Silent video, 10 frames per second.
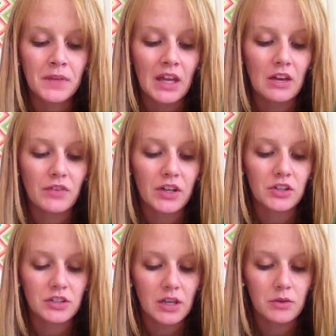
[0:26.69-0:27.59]
If I
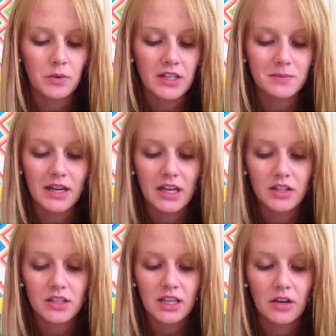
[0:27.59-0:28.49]
could, I would rest my head
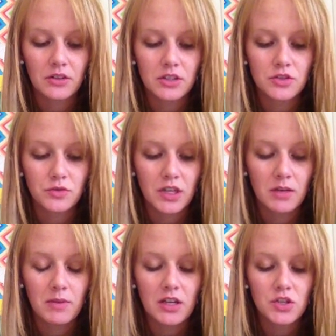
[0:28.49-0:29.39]
on the counter and
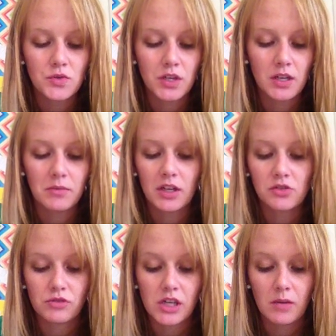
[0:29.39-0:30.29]
dream and dream and
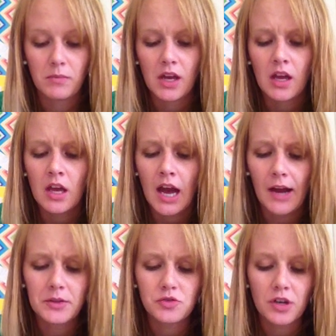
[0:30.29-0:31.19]
dream.
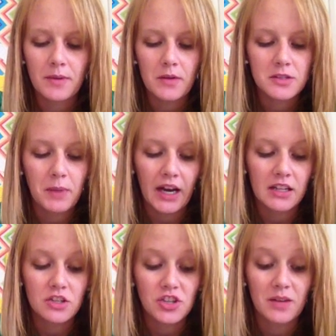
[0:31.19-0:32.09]
I would dream I was back in
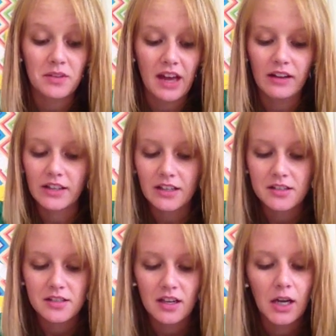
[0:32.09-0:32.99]
the shed with
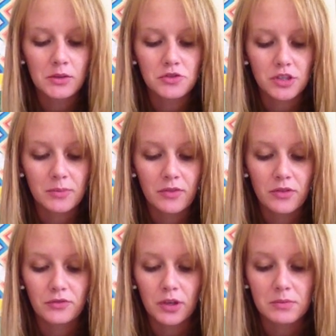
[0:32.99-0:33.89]
Alex. I would dream of
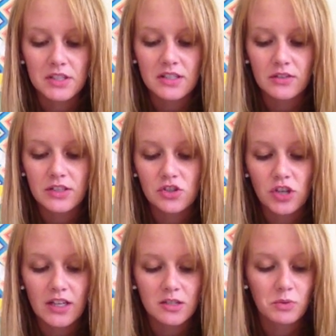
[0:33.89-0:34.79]
the firmness of his
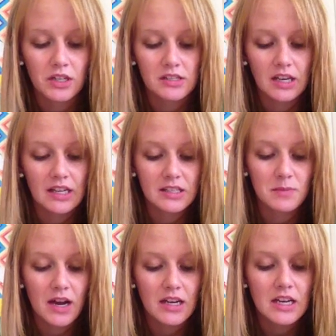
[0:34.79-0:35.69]
chest pressed against
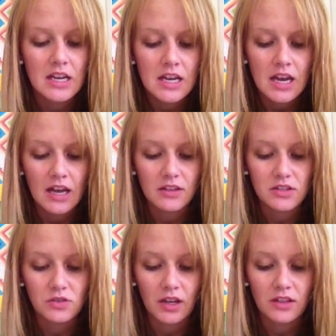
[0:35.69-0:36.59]
mine and the
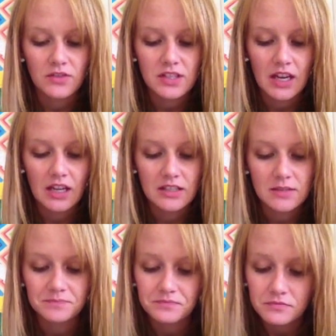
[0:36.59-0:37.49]
strength of his
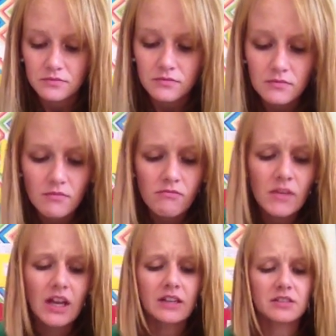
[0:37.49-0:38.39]
hands
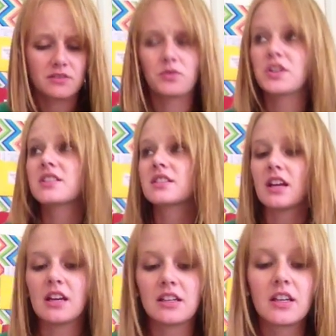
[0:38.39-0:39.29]
and his voice
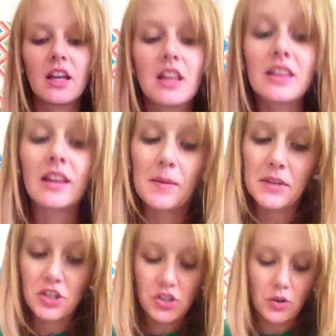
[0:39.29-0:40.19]
saying, "Let
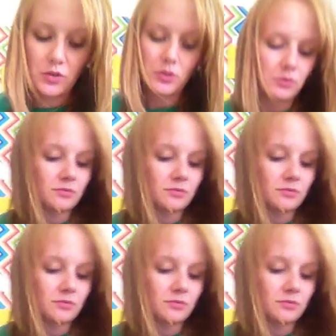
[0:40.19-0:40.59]
me show you."